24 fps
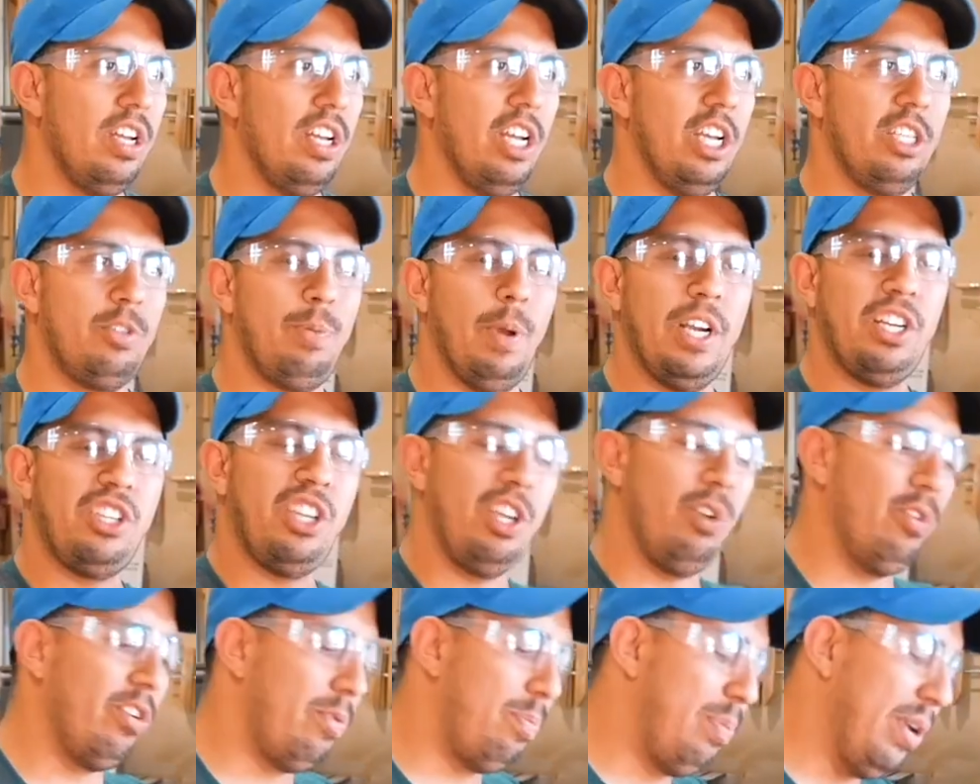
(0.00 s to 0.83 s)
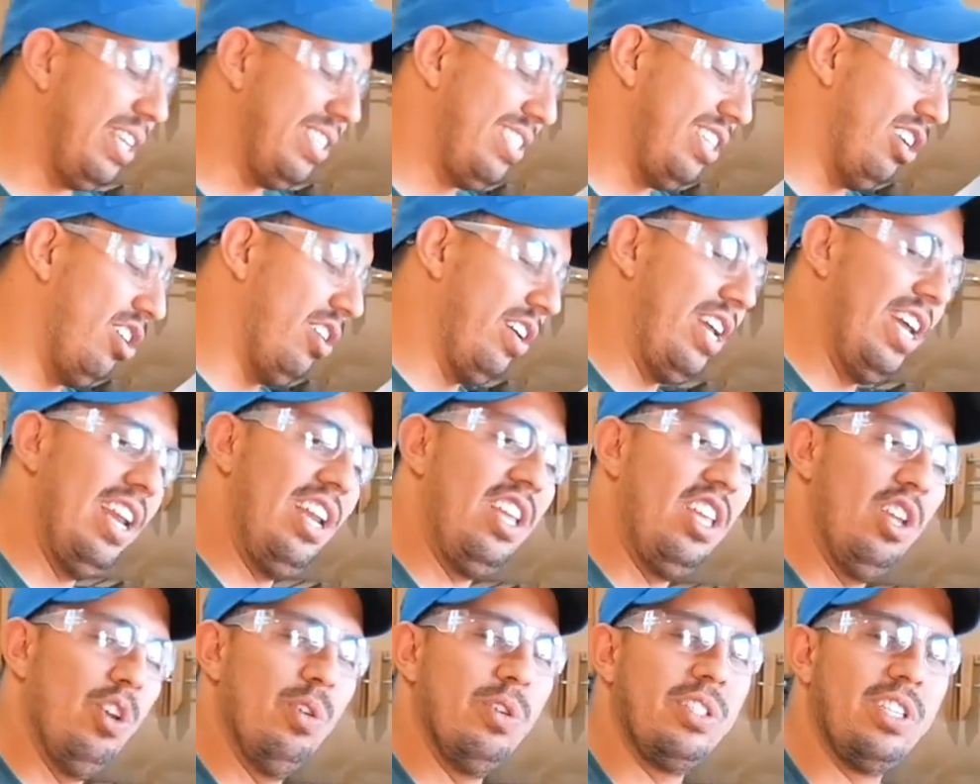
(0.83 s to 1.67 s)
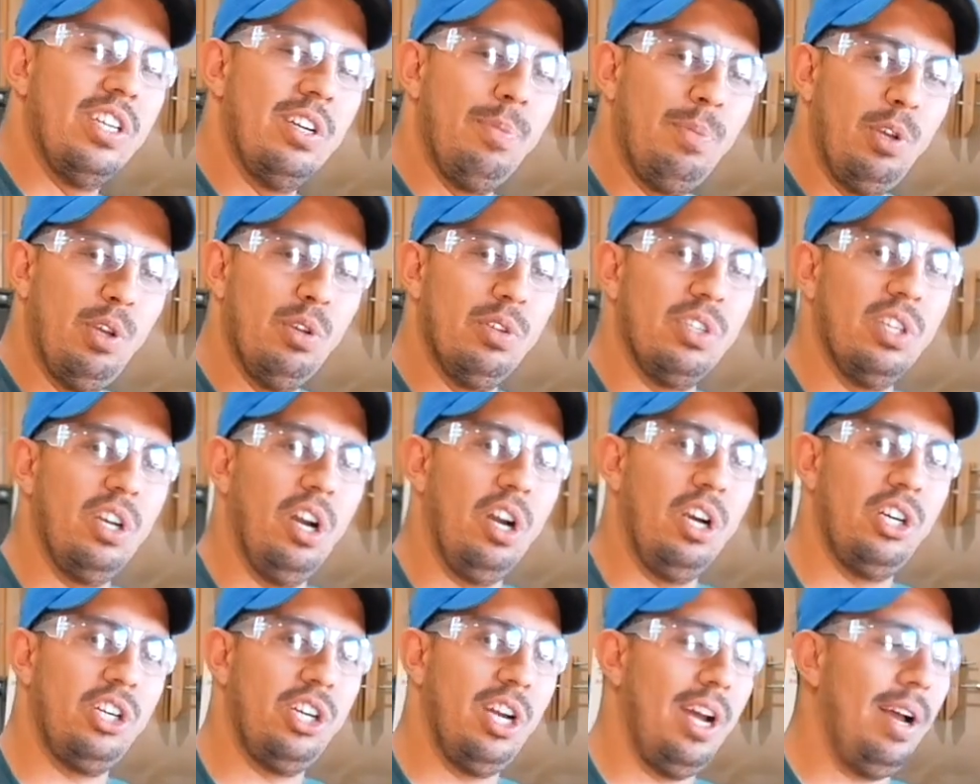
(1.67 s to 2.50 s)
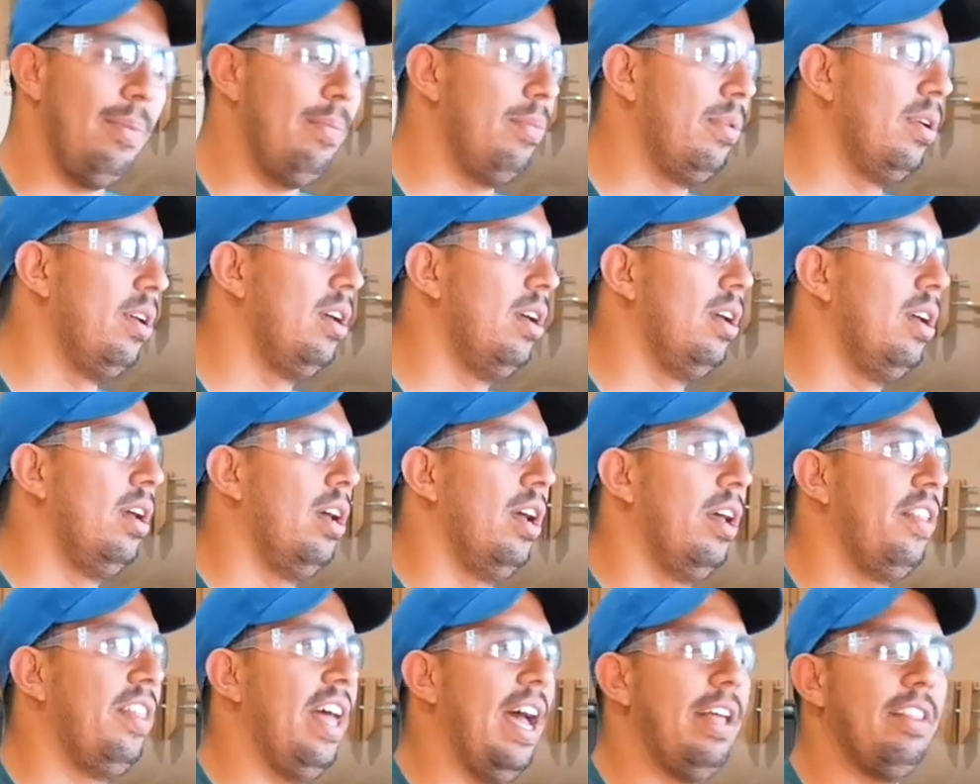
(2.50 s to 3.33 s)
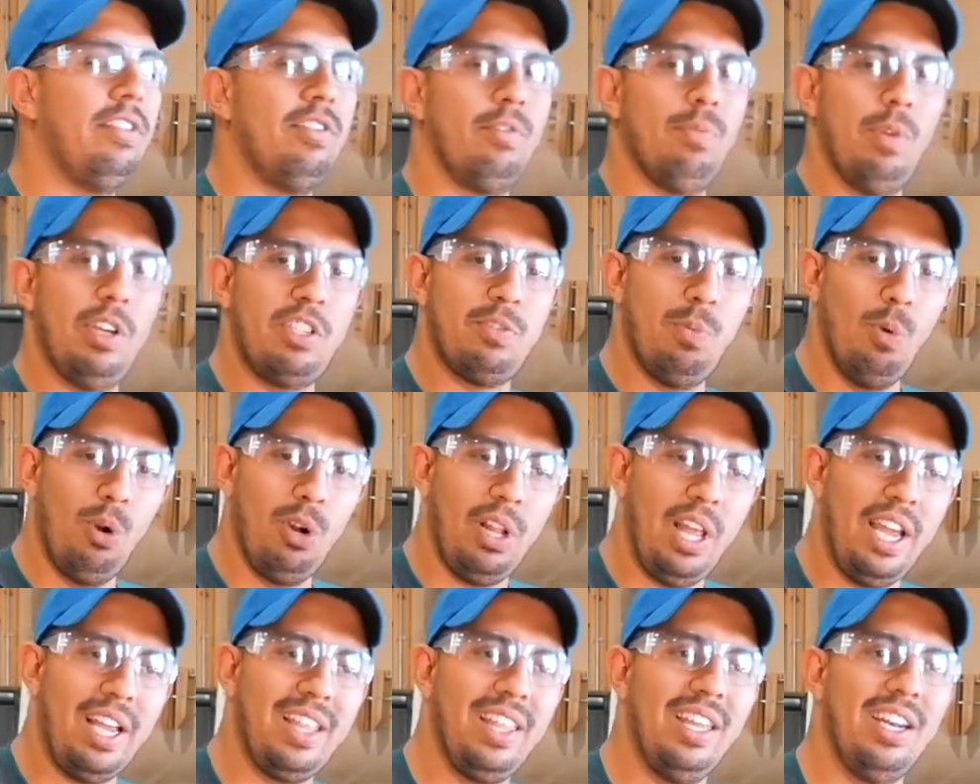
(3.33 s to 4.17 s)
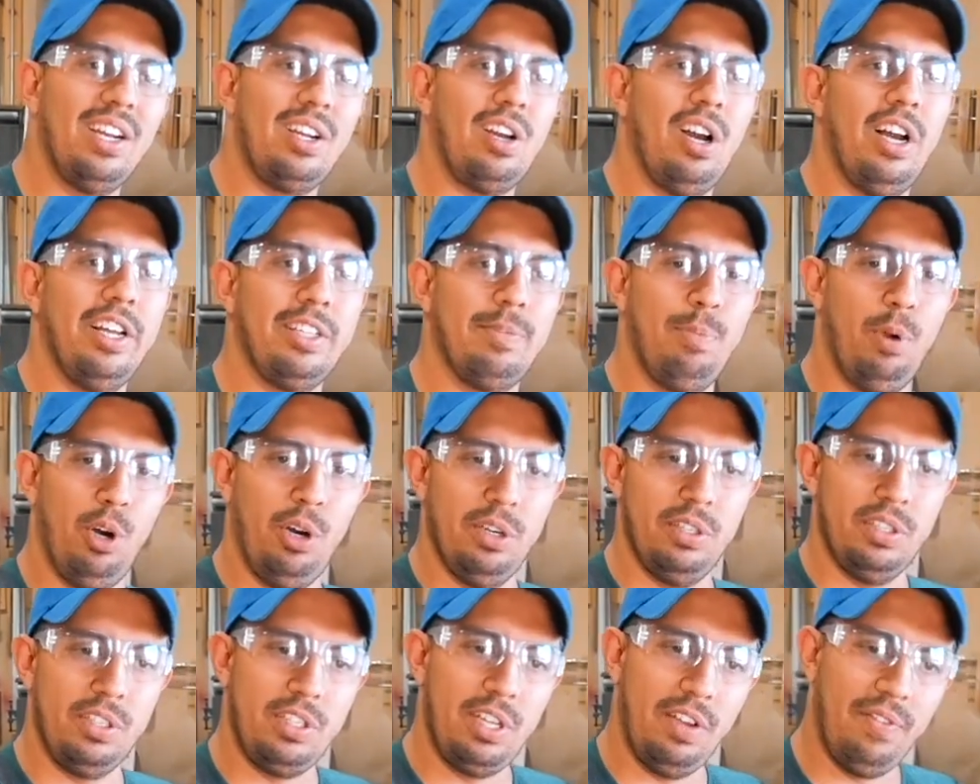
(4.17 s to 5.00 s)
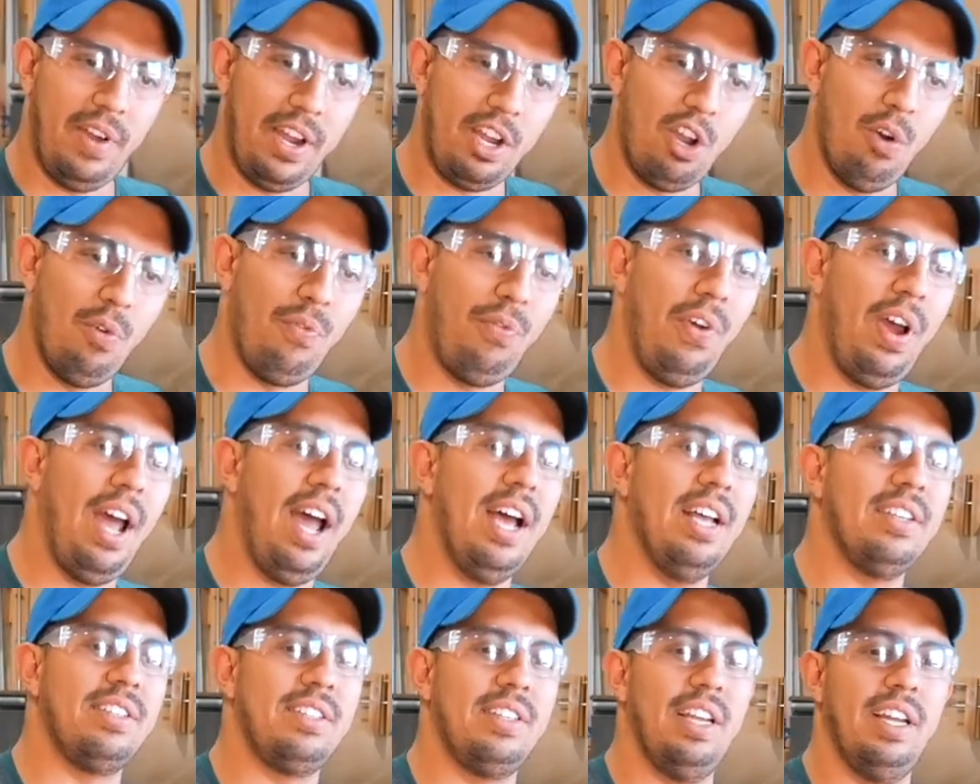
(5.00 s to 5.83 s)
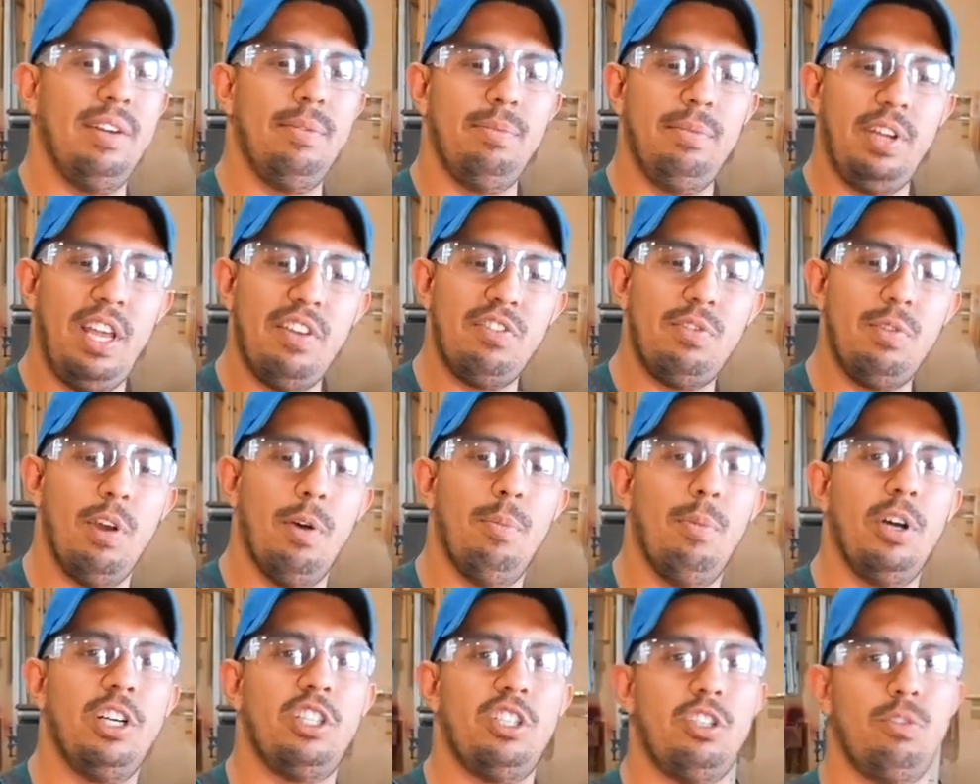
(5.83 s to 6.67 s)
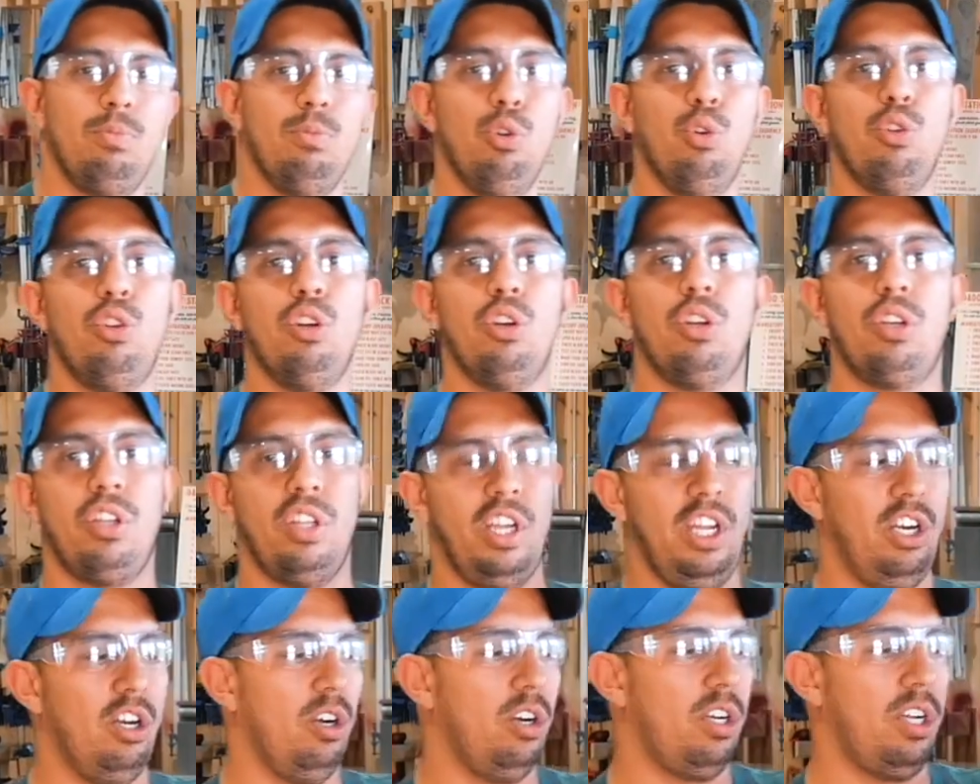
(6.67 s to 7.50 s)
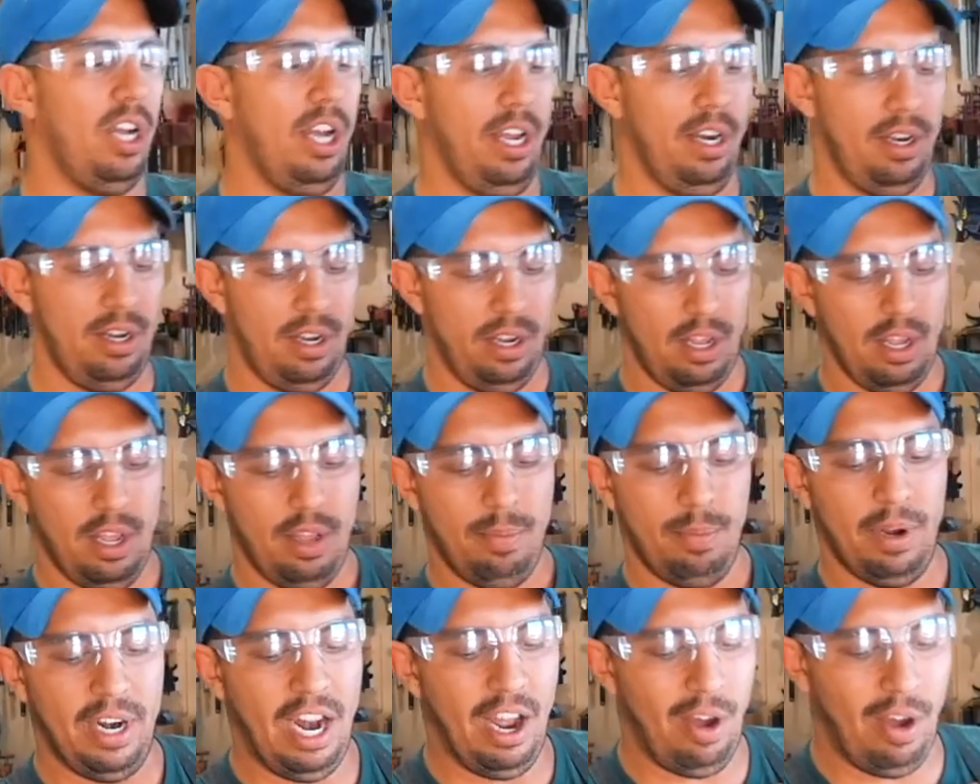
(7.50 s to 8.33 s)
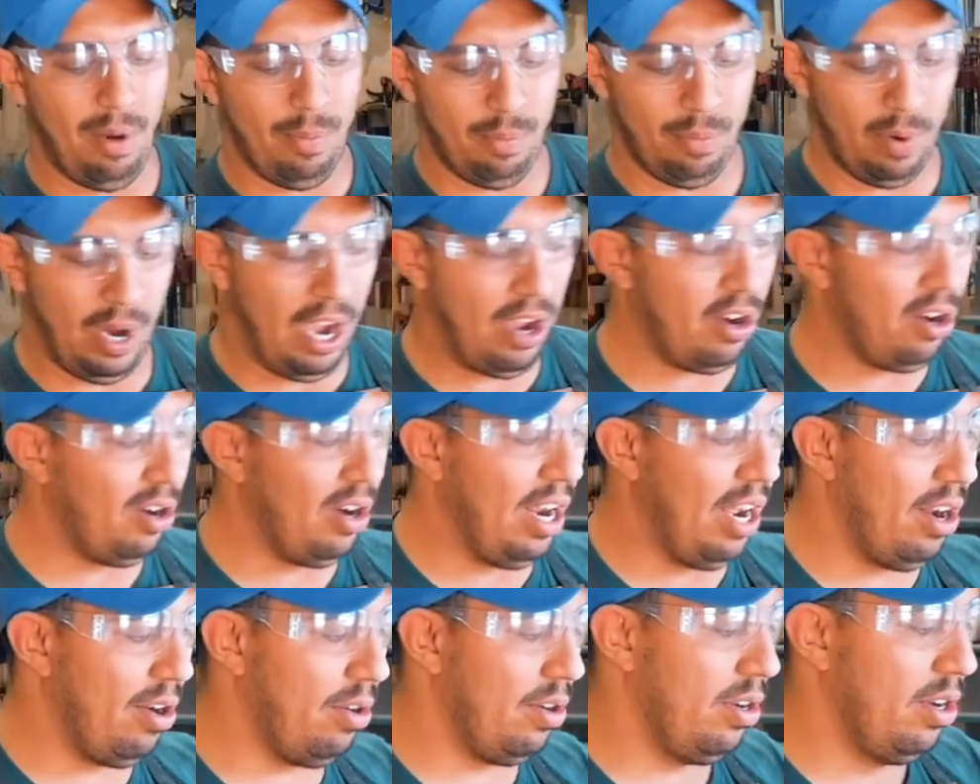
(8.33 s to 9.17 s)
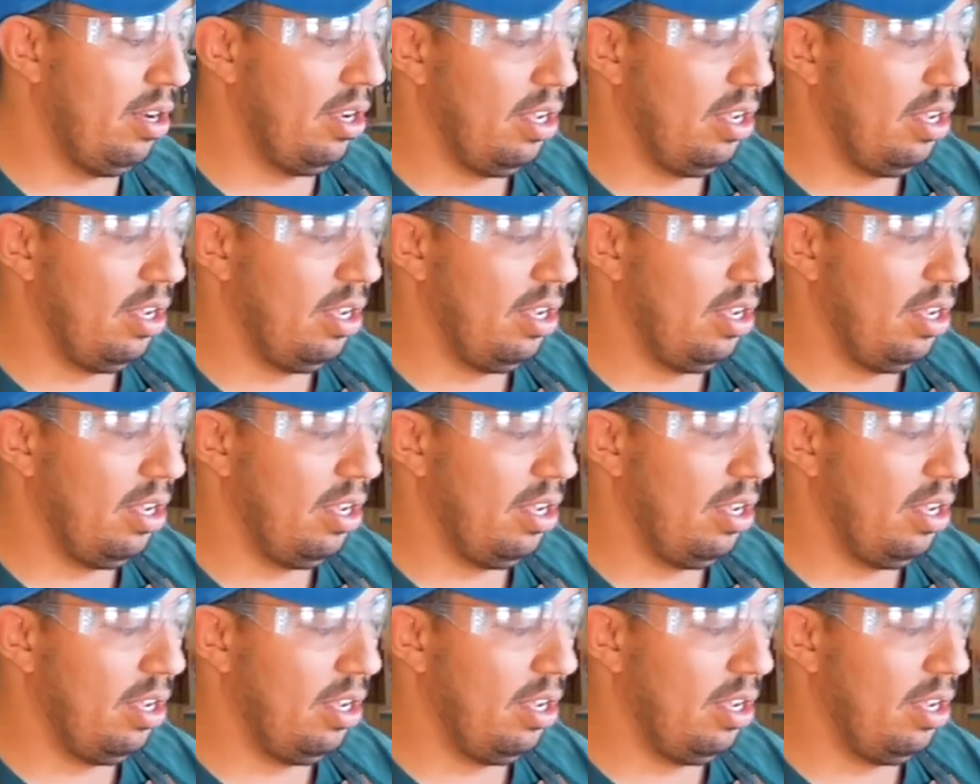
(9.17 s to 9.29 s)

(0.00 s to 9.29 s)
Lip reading: especially with bits that are getting used and abused in our shop, it's more likely to cause burns. If I go fast, it gives me a much smoother, cleaner cut. But now I'm router out.